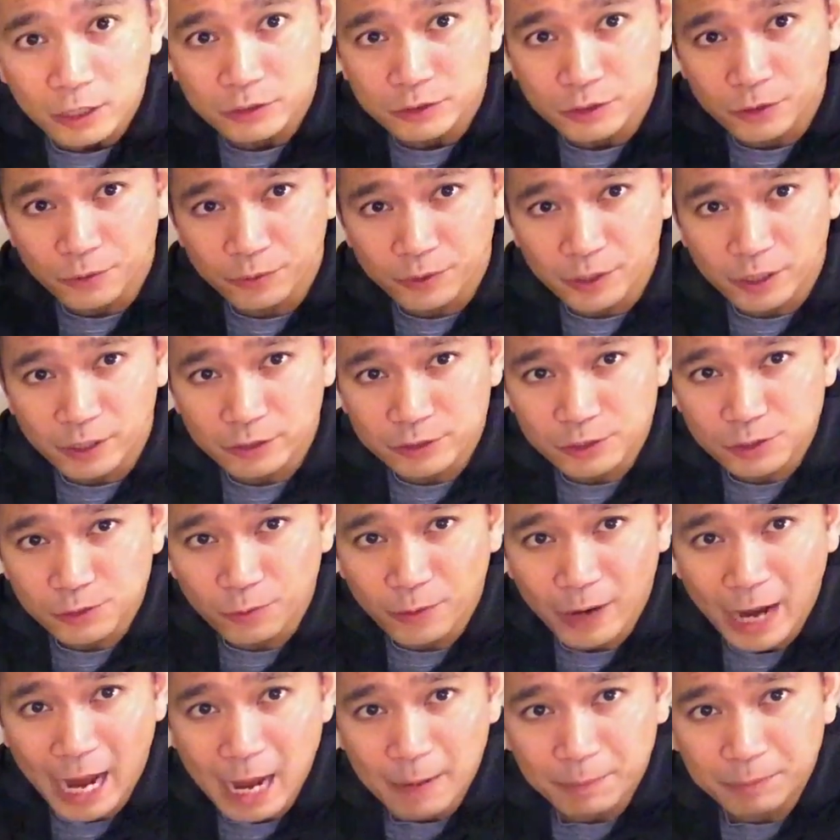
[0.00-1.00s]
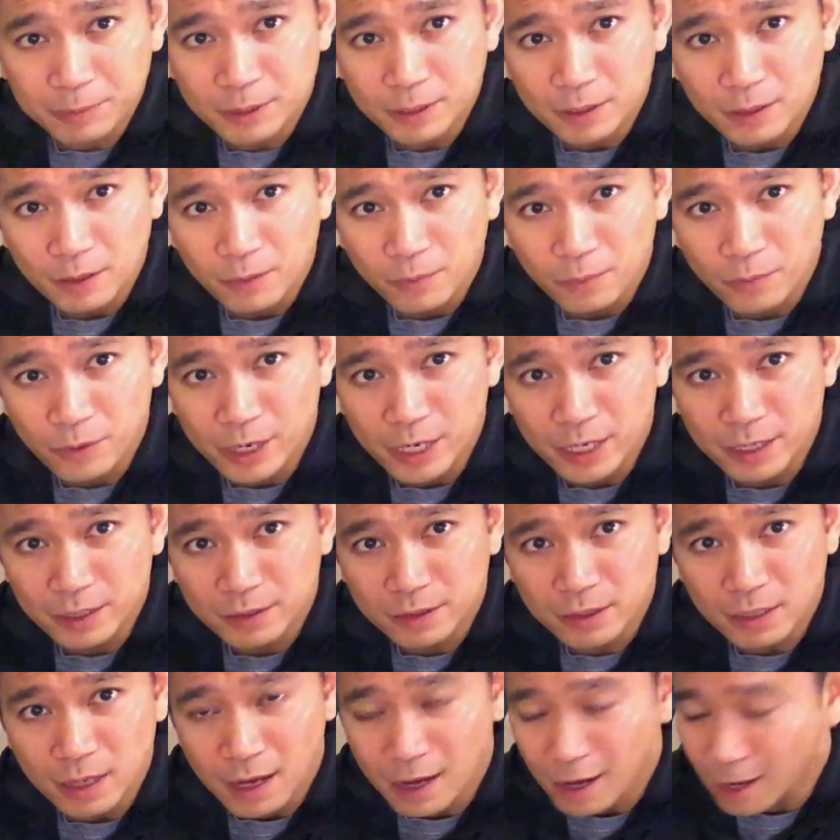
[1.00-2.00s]
The rear is wrapped
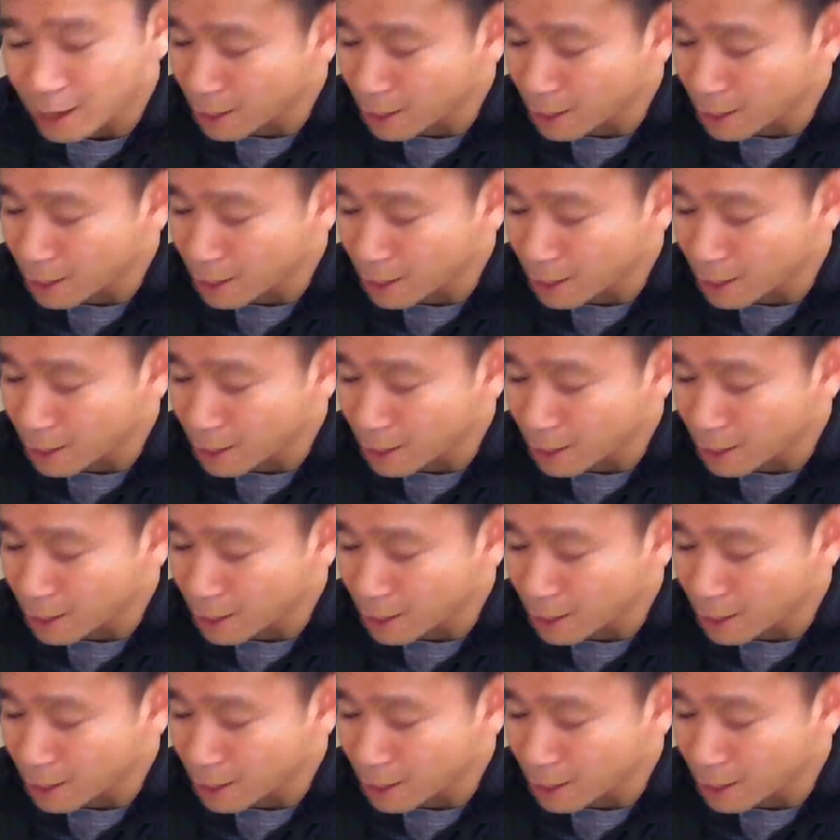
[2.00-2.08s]
with